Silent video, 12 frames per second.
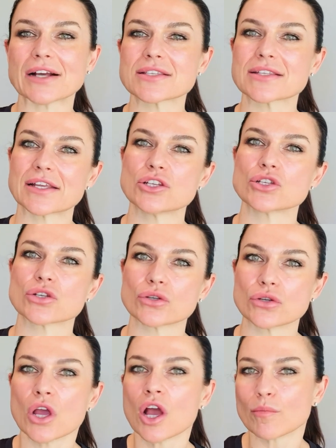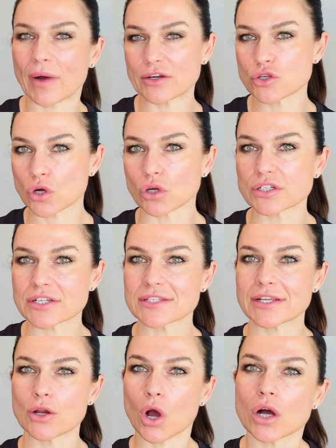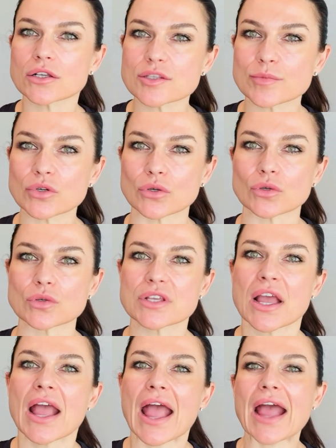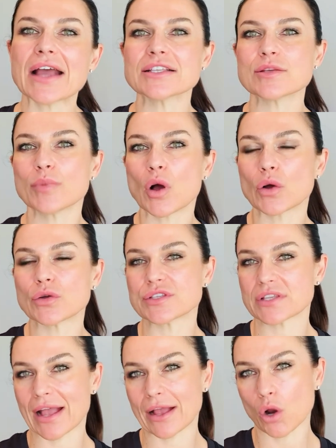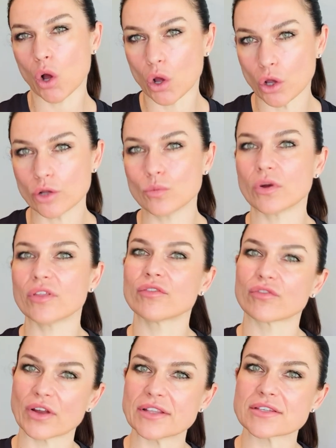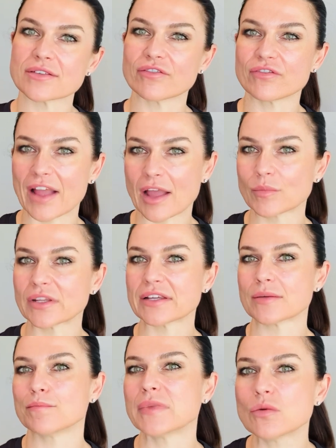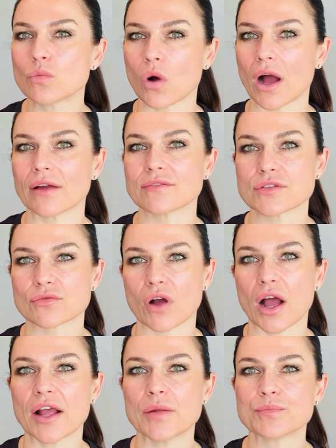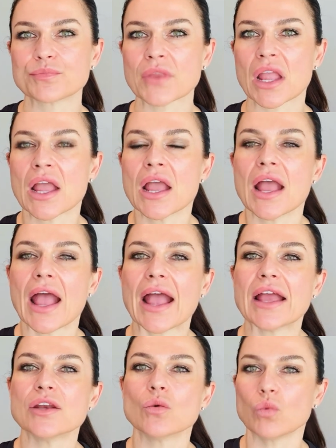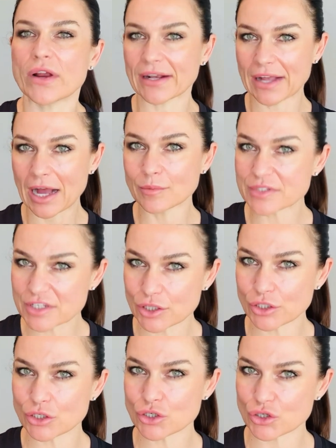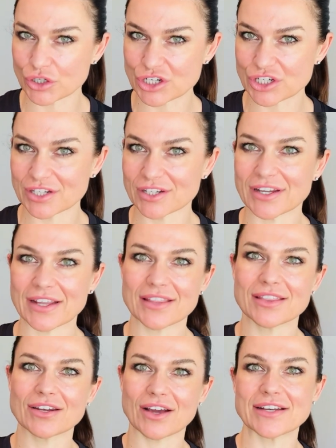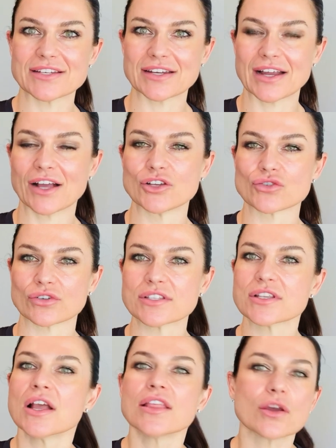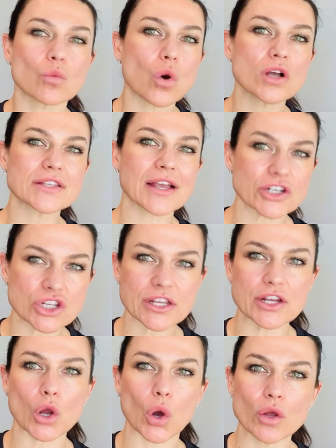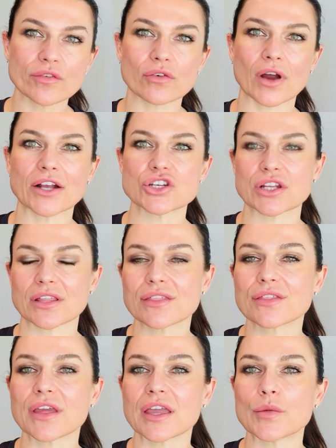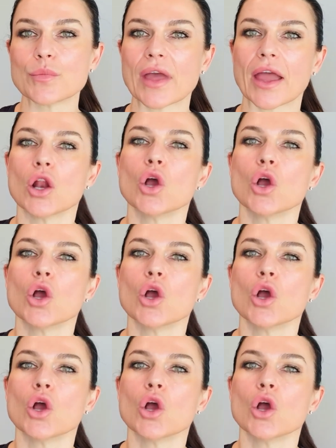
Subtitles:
seen to by doctors in hospitals as opposed to at home with friends and family and midwives, right? And when it comes to the nutrition in the 1900s, there was actually an overarching theme that